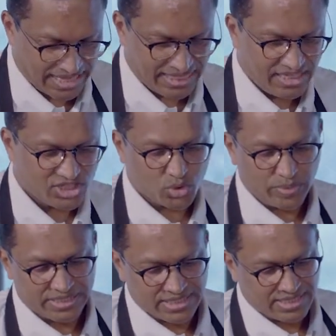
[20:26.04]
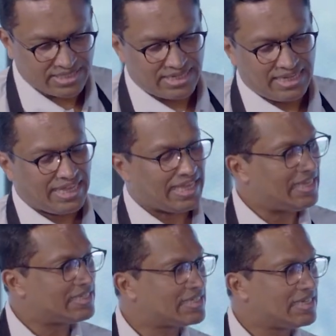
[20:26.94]
And this twist
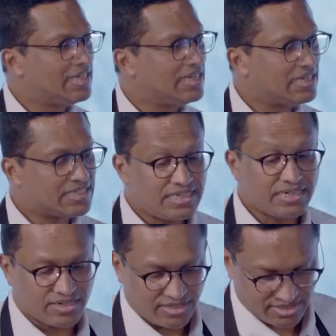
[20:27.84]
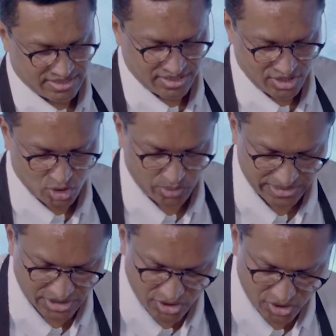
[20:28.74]
is a citrus
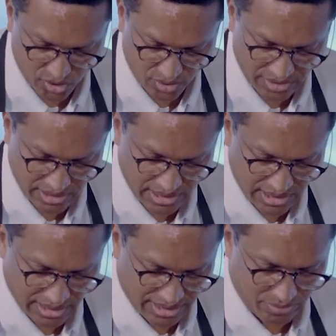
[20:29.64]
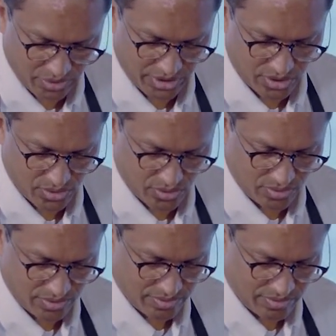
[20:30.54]
twist. So I'm going to
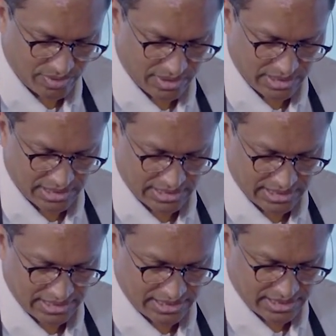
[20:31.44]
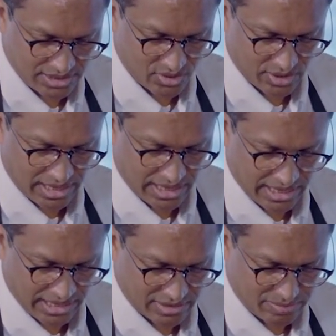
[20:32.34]
taste it so that I can
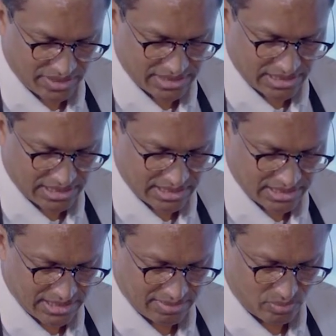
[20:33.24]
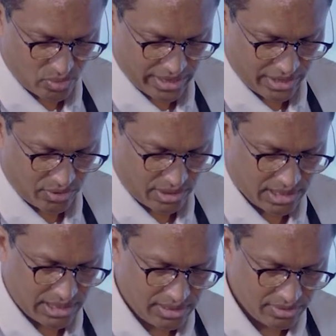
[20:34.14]
express it more
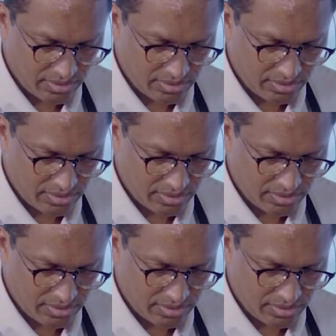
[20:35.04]
accurately.